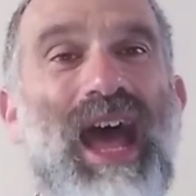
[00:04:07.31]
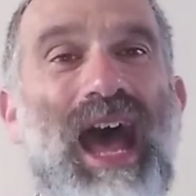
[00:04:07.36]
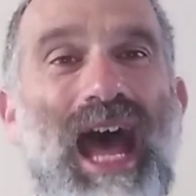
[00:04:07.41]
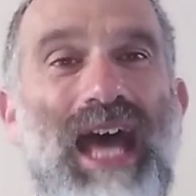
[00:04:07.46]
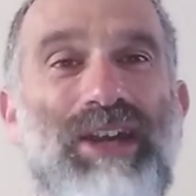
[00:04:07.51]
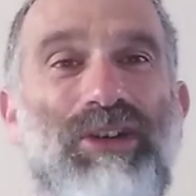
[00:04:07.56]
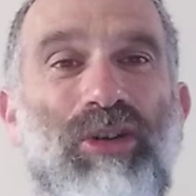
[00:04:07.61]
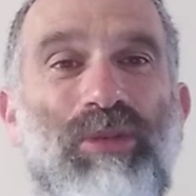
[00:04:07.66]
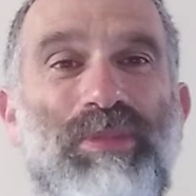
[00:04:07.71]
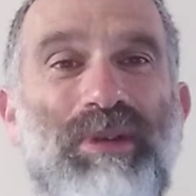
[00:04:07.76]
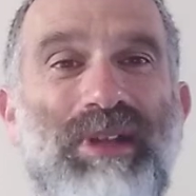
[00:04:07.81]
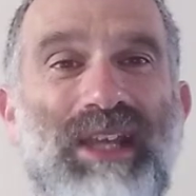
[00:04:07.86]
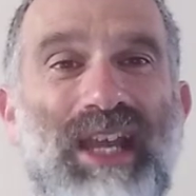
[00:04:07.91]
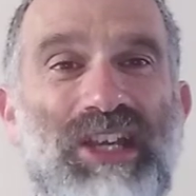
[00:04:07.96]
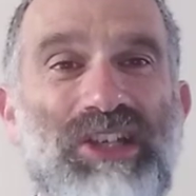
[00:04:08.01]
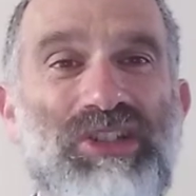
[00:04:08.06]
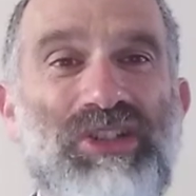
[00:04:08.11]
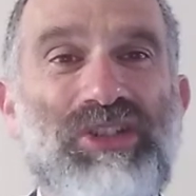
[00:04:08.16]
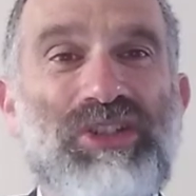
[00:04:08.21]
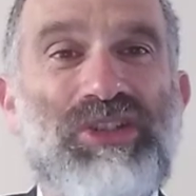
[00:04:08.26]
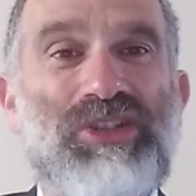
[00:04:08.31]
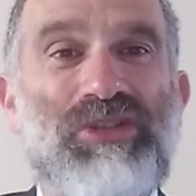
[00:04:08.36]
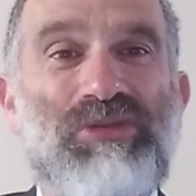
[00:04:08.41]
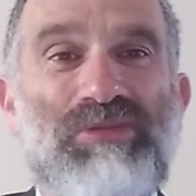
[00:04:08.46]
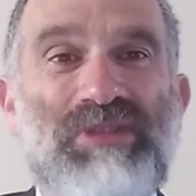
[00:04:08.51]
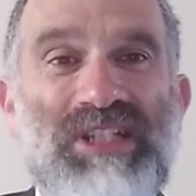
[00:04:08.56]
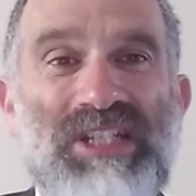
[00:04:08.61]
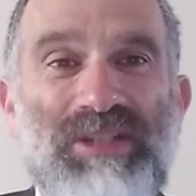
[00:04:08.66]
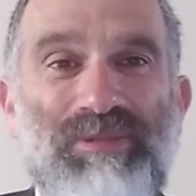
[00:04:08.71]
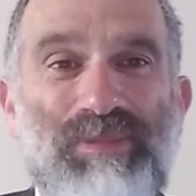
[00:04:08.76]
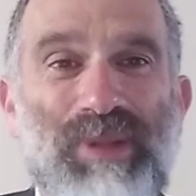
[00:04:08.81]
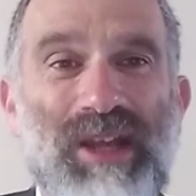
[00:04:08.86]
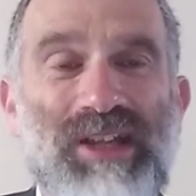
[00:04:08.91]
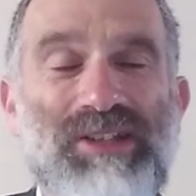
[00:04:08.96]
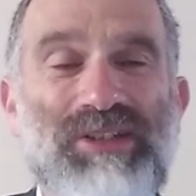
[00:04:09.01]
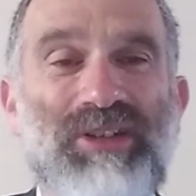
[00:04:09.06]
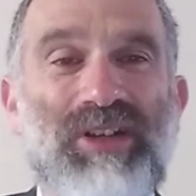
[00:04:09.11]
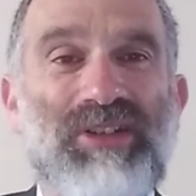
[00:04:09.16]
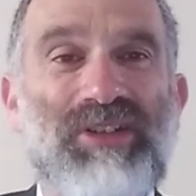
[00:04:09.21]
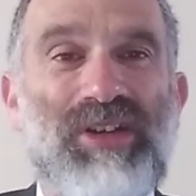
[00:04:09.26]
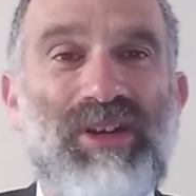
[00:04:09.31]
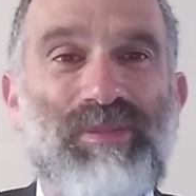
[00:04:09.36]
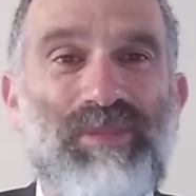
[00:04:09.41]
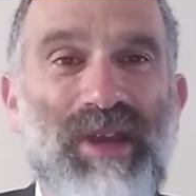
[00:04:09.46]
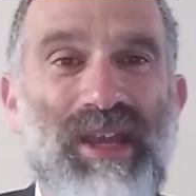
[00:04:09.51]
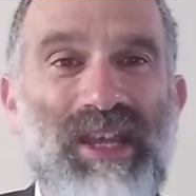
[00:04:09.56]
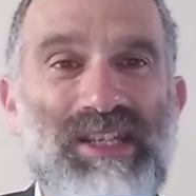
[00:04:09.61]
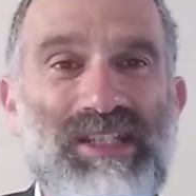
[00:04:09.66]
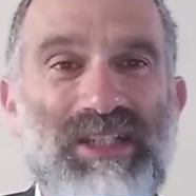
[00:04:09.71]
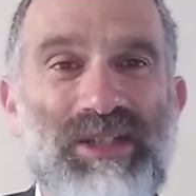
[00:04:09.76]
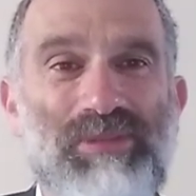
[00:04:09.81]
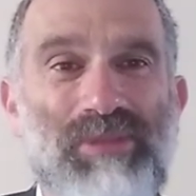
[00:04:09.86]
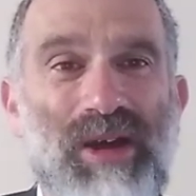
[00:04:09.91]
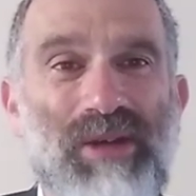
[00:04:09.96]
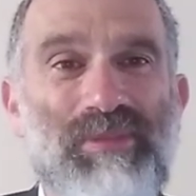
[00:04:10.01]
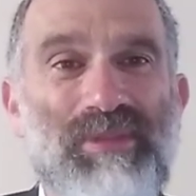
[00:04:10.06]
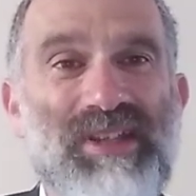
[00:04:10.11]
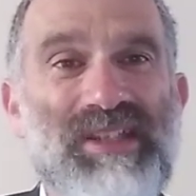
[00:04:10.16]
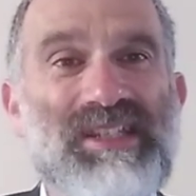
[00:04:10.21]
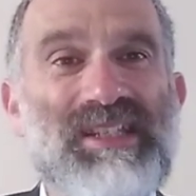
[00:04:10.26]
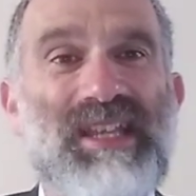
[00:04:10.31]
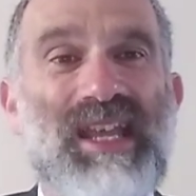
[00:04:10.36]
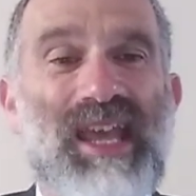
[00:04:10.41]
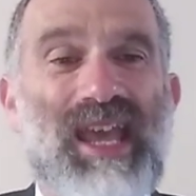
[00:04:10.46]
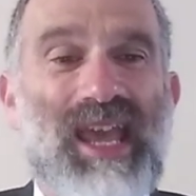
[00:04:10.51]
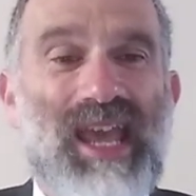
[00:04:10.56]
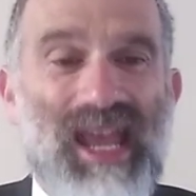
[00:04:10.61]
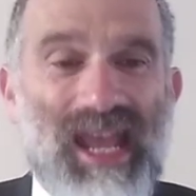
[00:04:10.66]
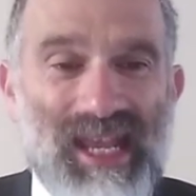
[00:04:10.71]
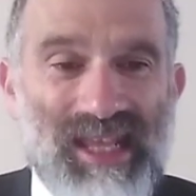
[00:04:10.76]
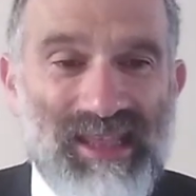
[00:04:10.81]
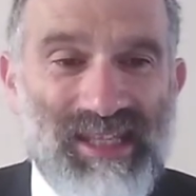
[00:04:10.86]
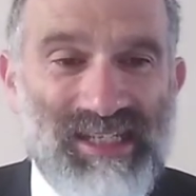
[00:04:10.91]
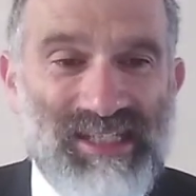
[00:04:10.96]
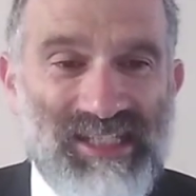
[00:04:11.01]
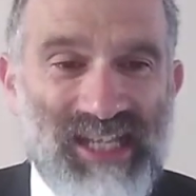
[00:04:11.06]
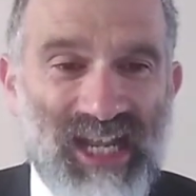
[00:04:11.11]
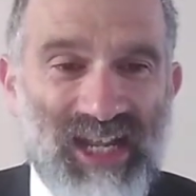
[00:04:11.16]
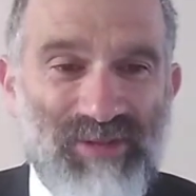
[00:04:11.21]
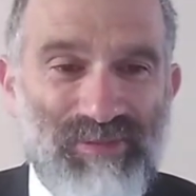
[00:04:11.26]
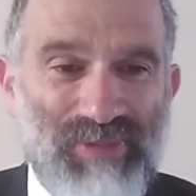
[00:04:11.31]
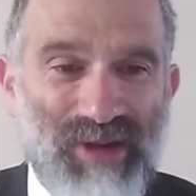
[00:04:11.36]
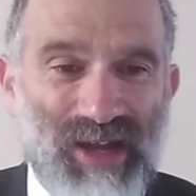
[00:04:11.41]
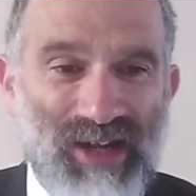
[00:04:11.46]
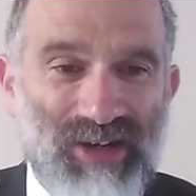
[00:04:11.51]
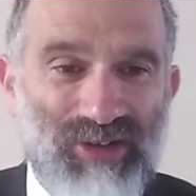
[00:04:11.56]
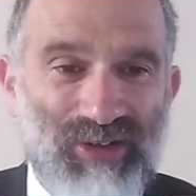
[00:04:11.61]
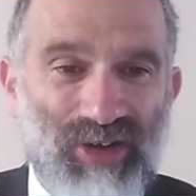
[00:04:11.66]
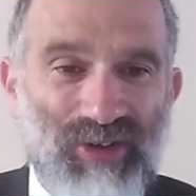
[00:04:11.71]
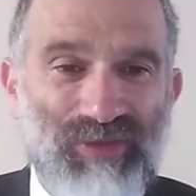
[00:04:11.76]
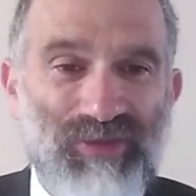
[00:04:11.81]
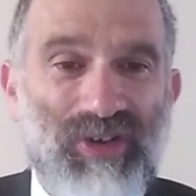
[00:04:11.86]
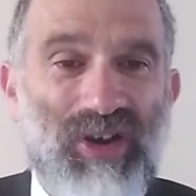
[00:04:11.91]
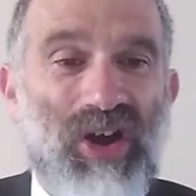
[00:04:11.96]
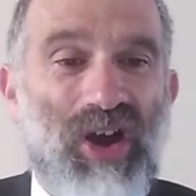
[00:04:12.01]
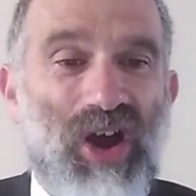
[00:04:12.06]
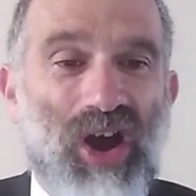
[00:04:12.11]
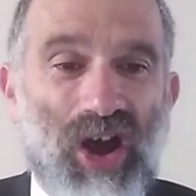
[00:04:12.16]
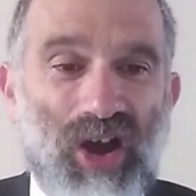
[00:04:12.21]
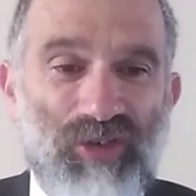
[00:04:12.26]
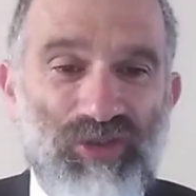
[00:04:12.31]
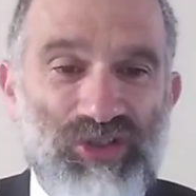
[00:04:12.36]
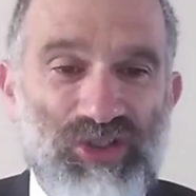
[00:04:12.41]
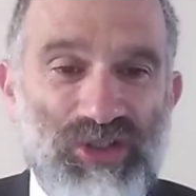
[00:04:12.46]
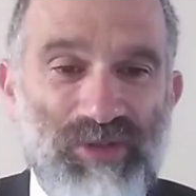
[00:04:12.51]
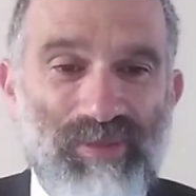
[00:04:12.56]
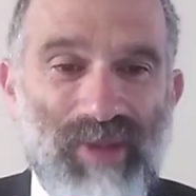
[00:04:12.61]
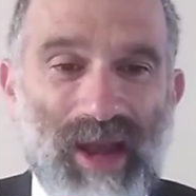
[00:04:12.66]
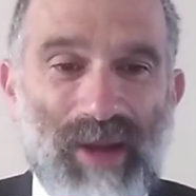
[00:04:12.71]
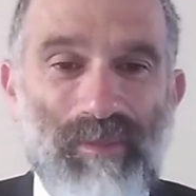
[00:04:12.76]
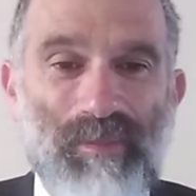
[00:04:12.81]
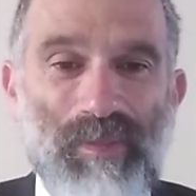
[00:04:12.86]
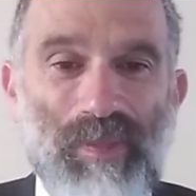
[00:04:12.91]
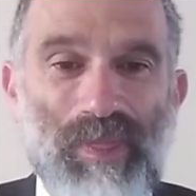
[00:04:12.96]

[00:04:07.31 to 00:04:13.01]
and our obligation to respect God and obey his commandments in the second paragraph of Shema.